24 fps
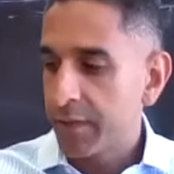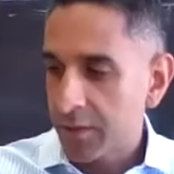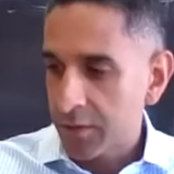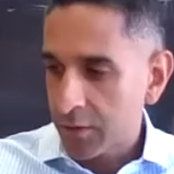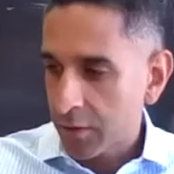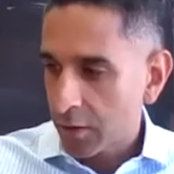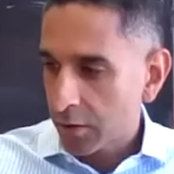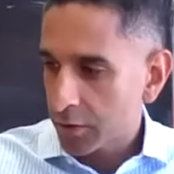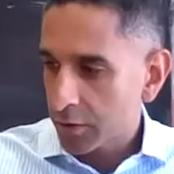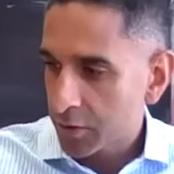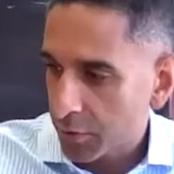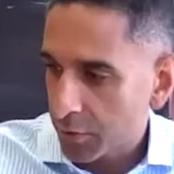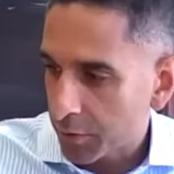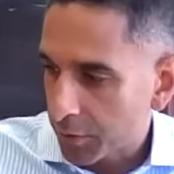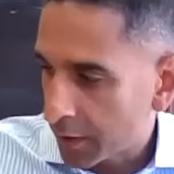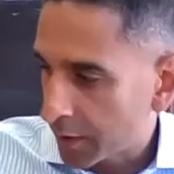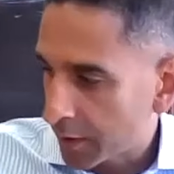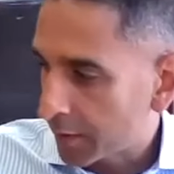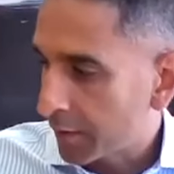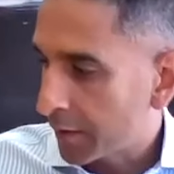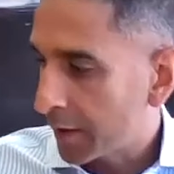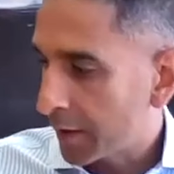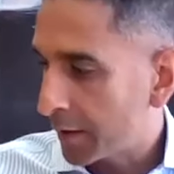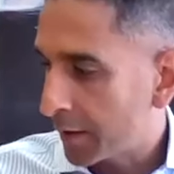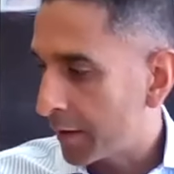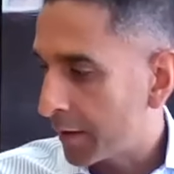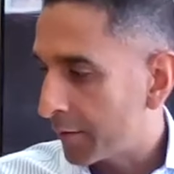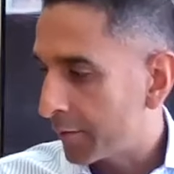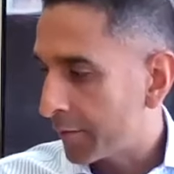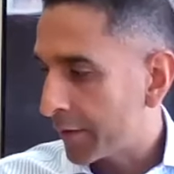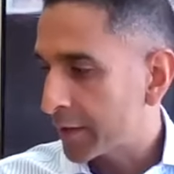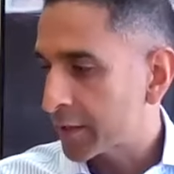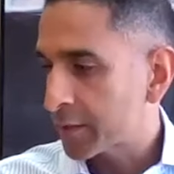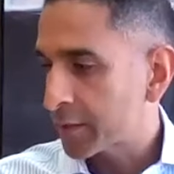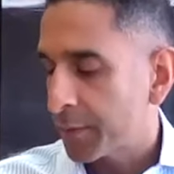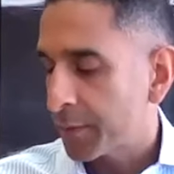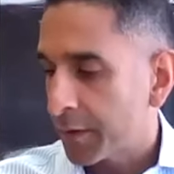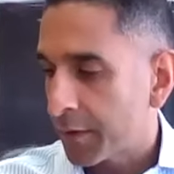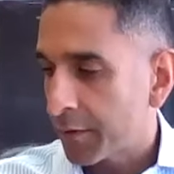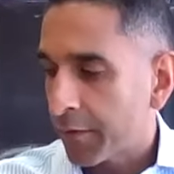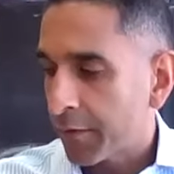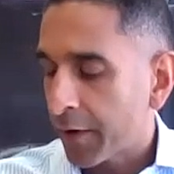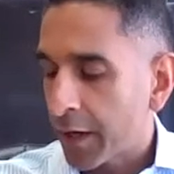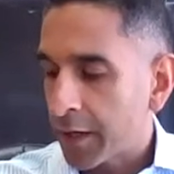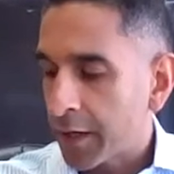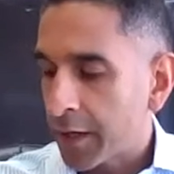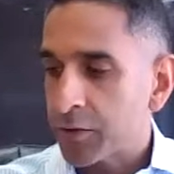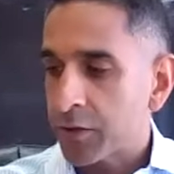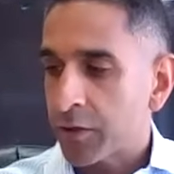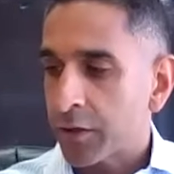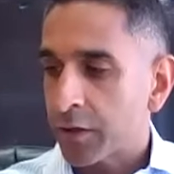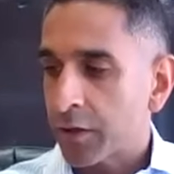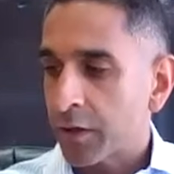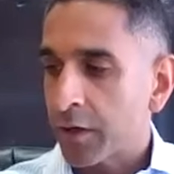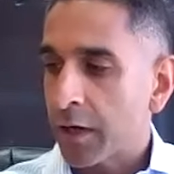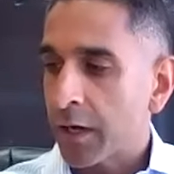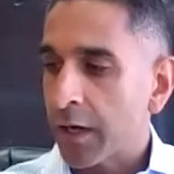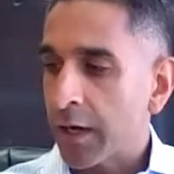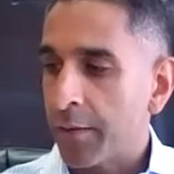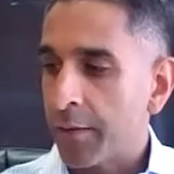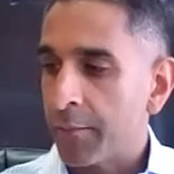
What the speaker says: He's also an investment advisor.